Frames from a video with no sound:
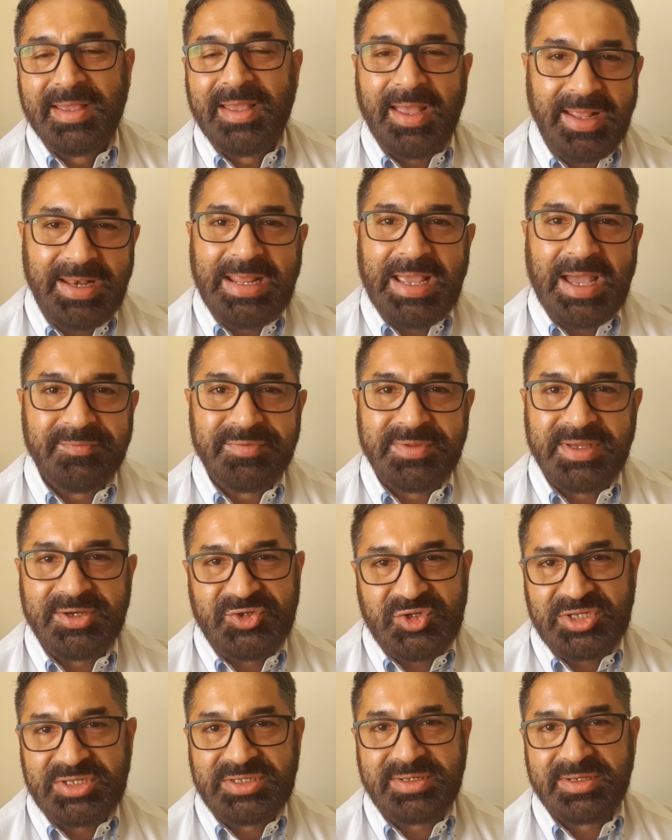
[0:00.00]
Anyhow, that's
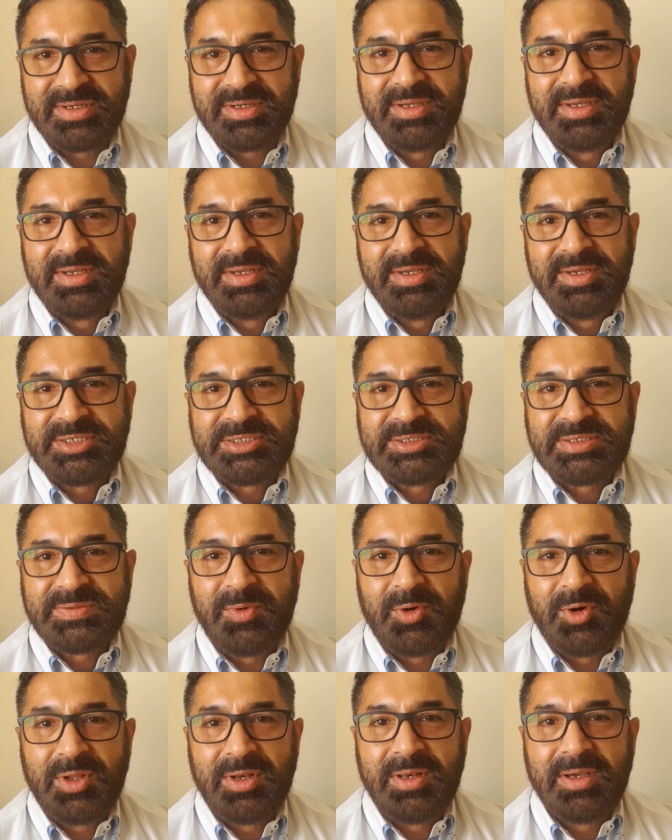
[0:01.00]
just a
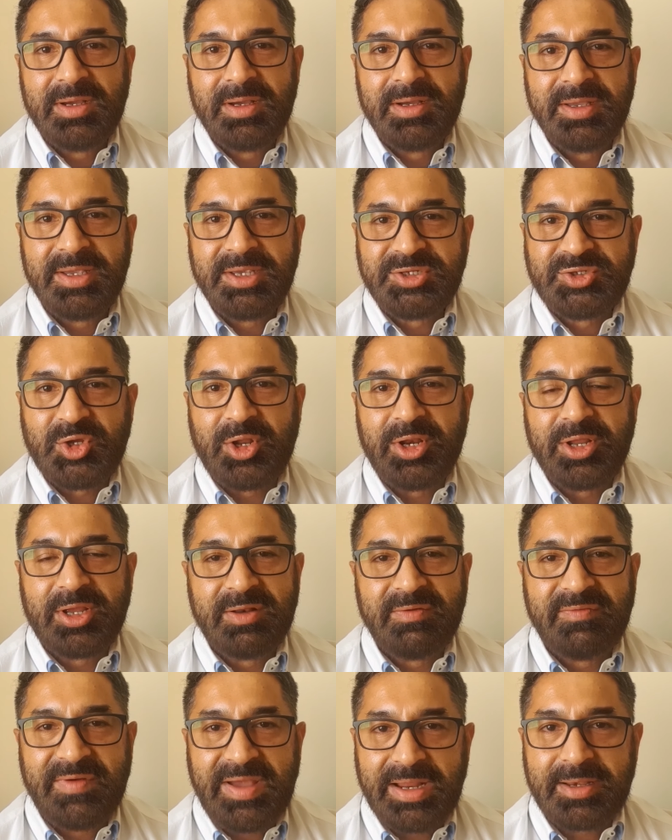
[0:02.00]
small uh,
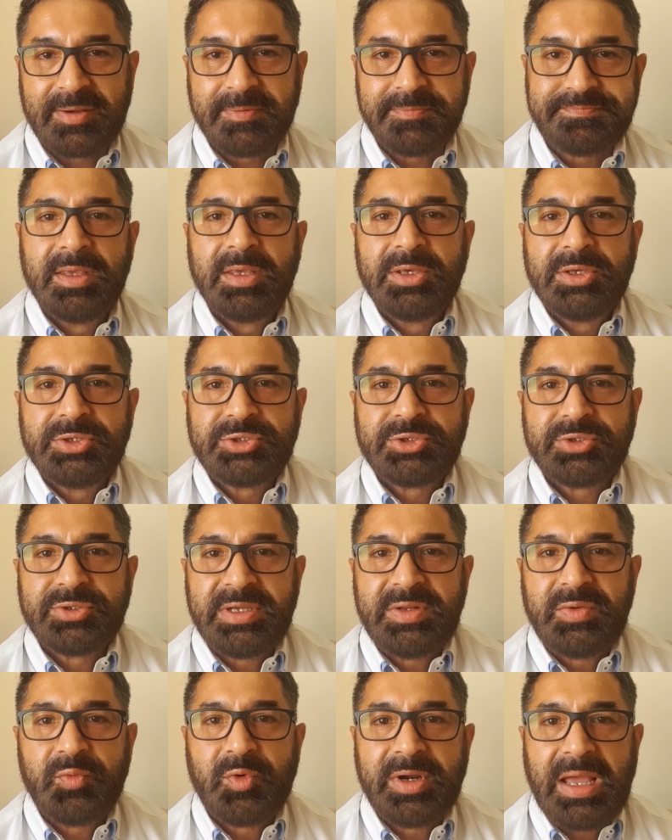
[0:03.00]
historical fact. So
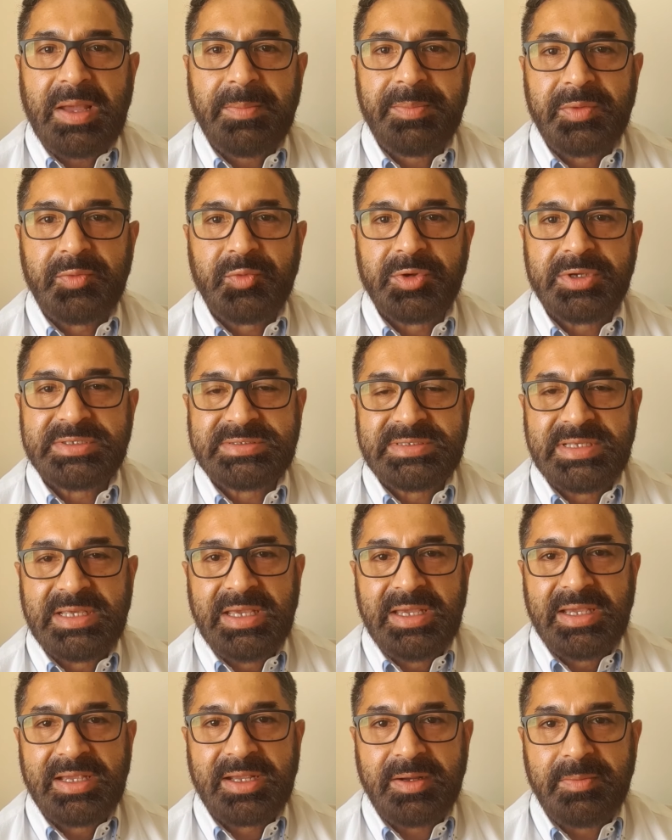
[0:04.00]
then what happened was,
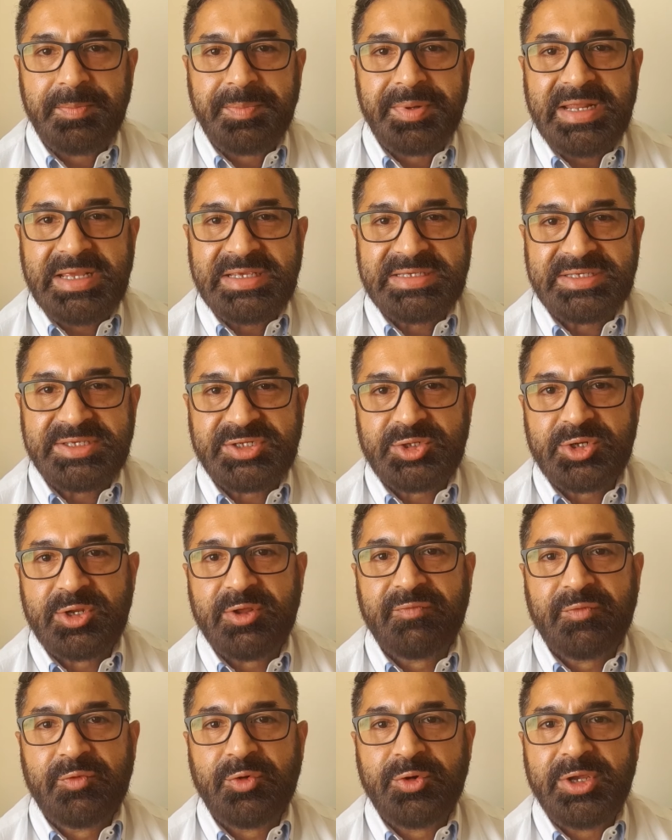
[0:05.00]
companies, instead
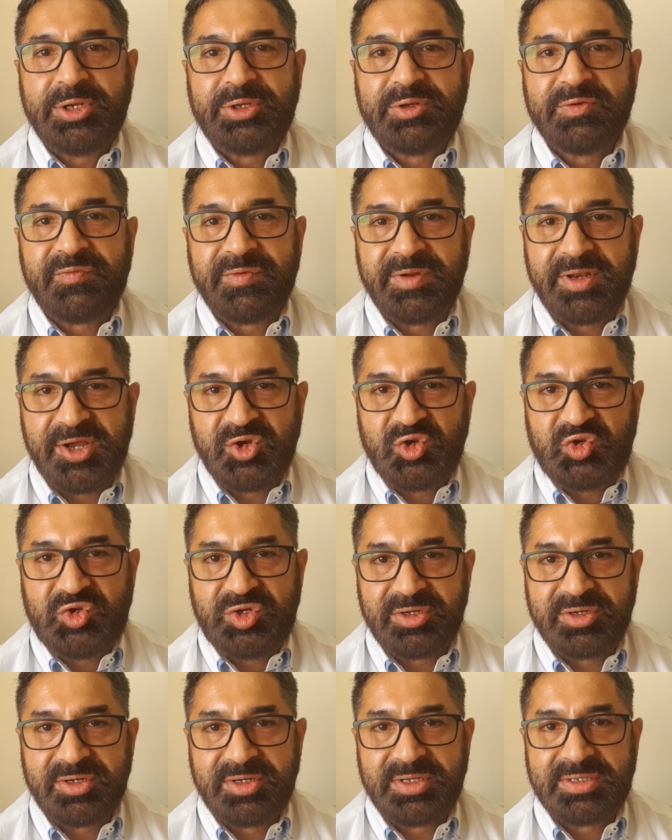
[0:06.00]
of going to
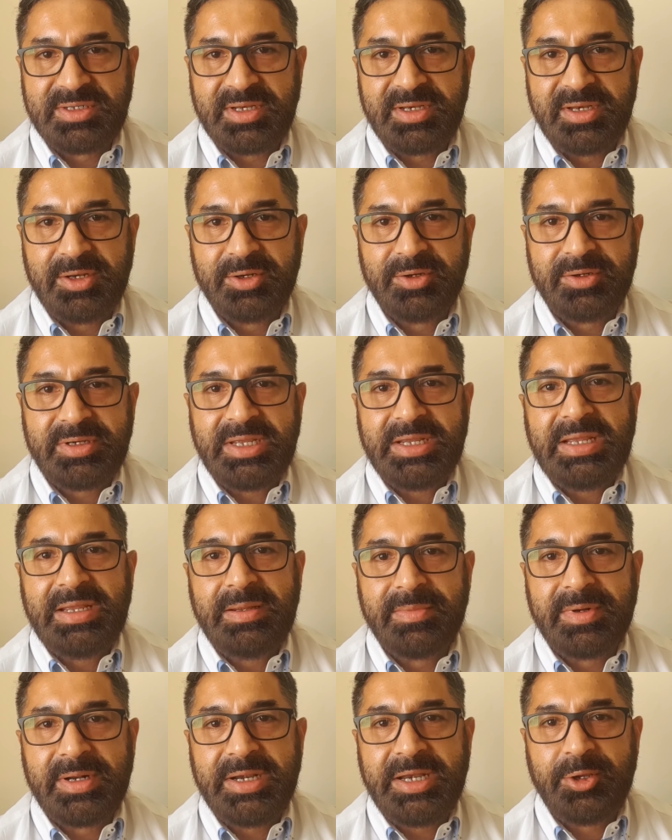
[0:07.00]
financiers and, you know,
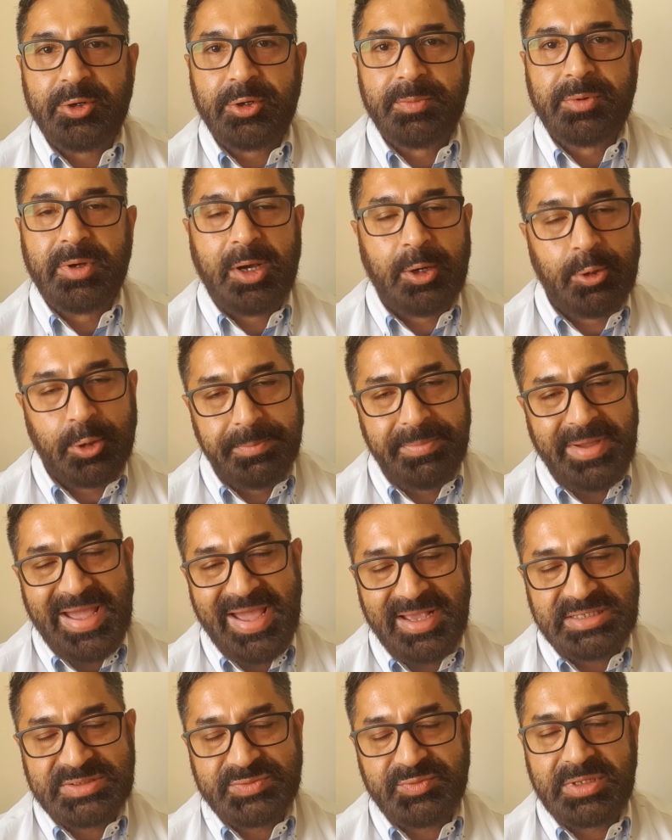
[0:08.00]
taking money, or, or
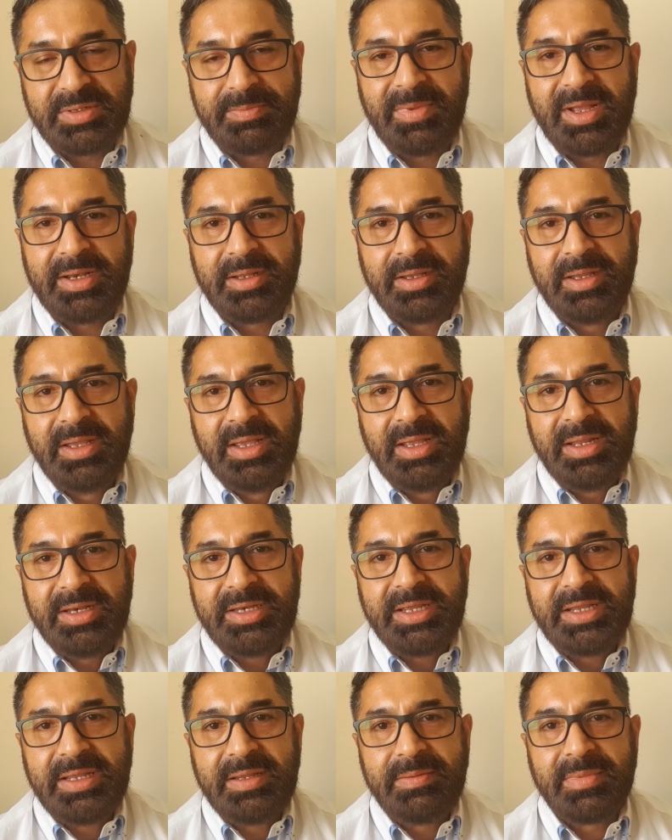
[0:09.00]
banks for that matter,
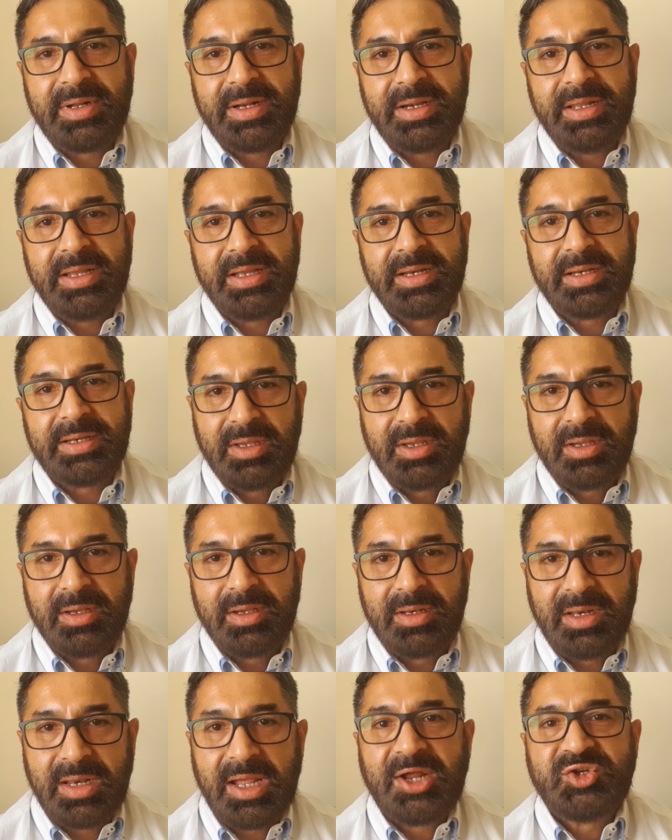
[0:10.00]
taking money at uh,
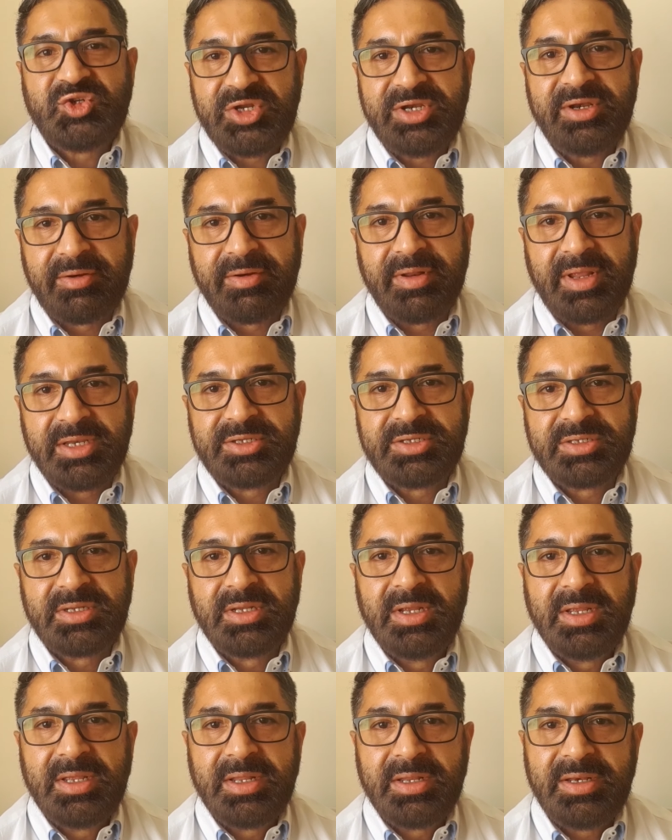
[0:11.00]
large interests,
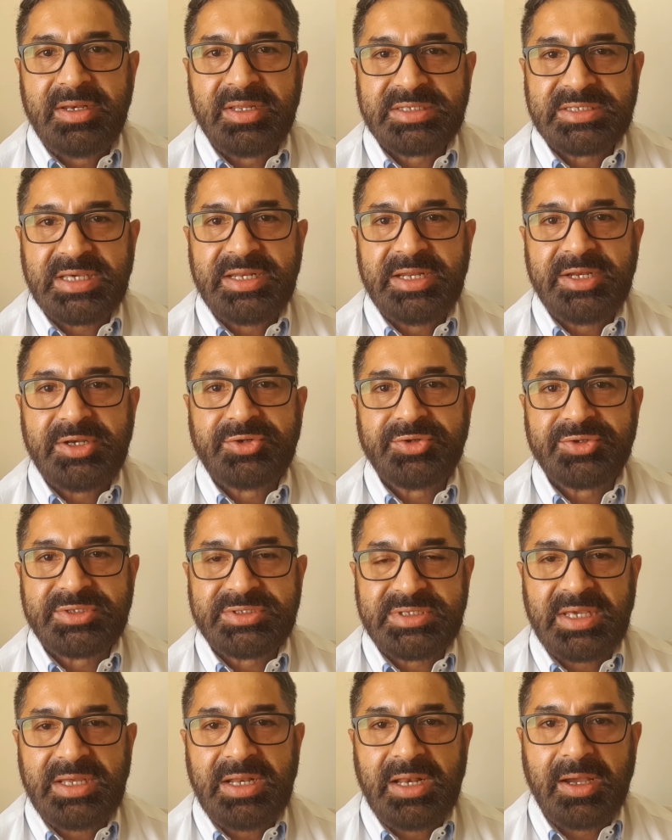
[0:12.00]
decided to
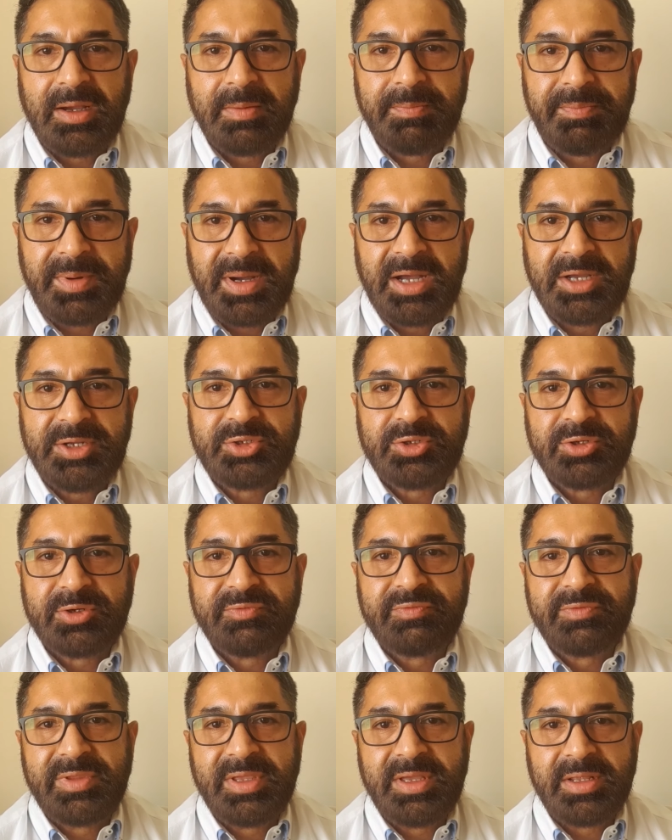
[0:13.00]
sell a part
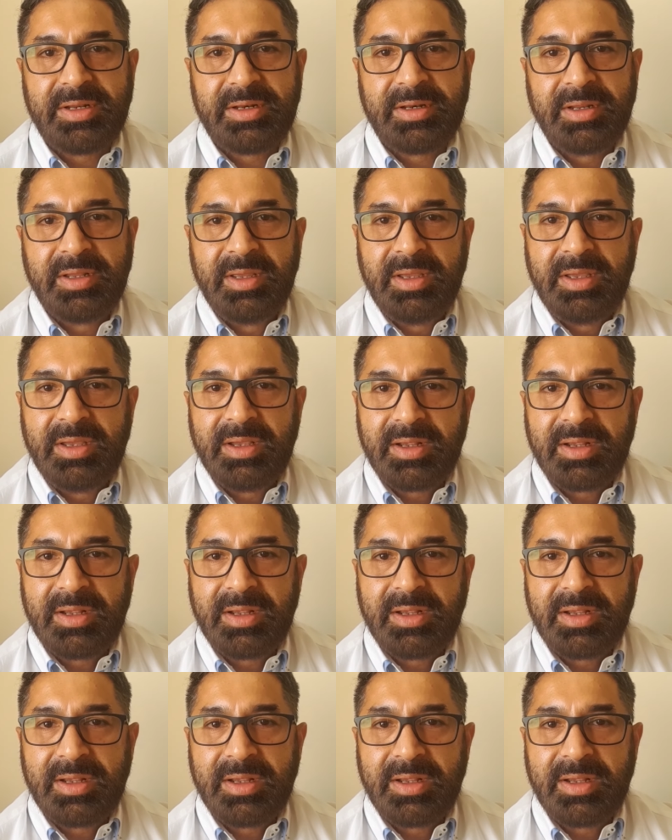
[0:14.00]
of their